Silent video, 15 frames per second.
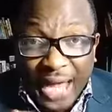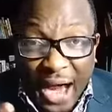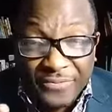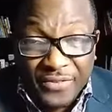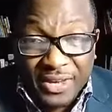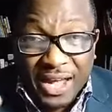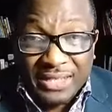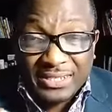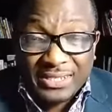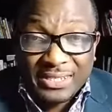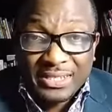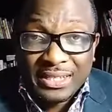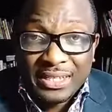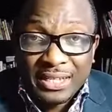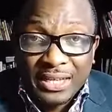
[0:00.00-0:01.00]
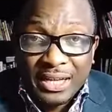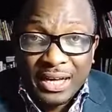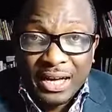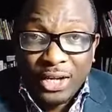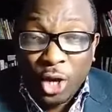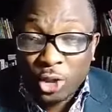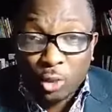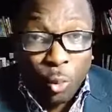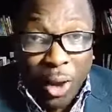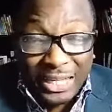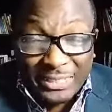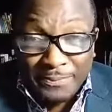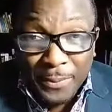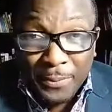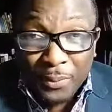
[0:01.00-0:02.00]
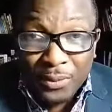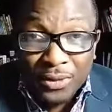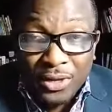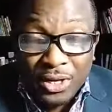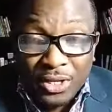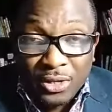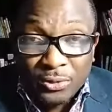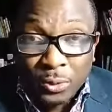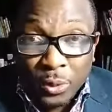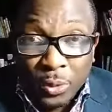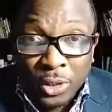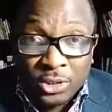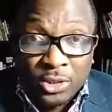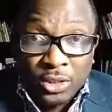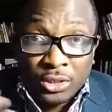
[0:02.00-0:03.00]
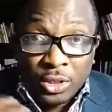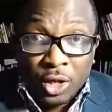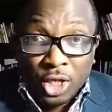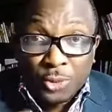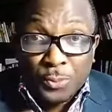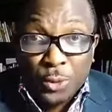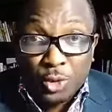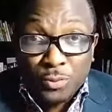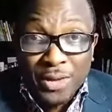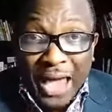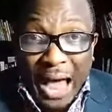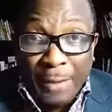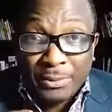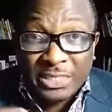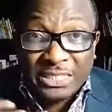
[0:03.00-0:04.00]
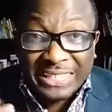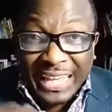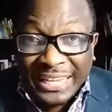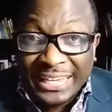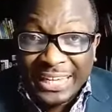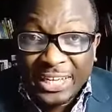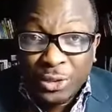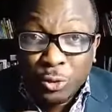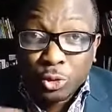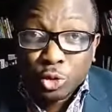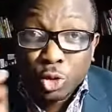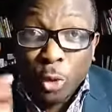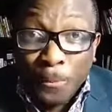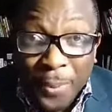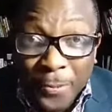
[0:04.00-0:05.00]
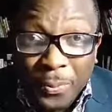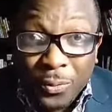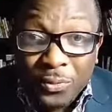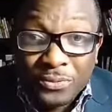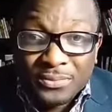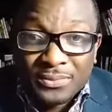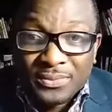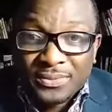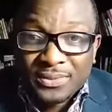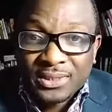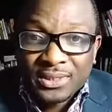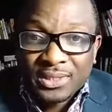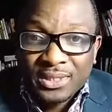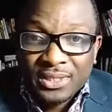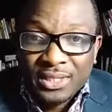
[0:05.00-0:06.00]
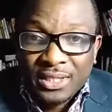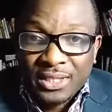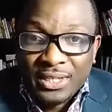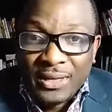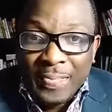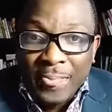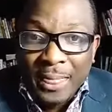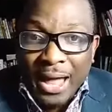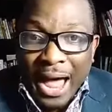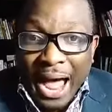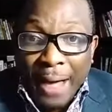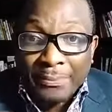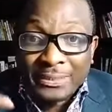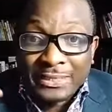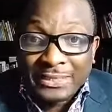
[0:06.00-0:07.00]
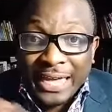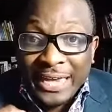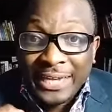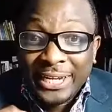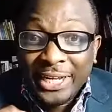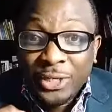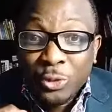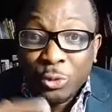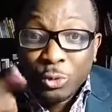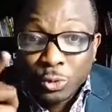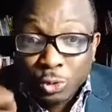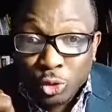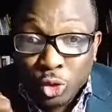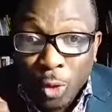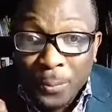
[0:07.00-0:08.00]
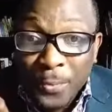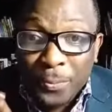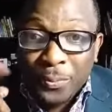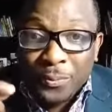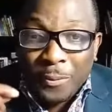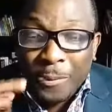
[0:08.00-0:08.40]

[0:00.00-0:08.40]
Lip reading: Africans, not white people. So God, the Lord spoke to me, I'm sending you to your people. I'm sending you to your people.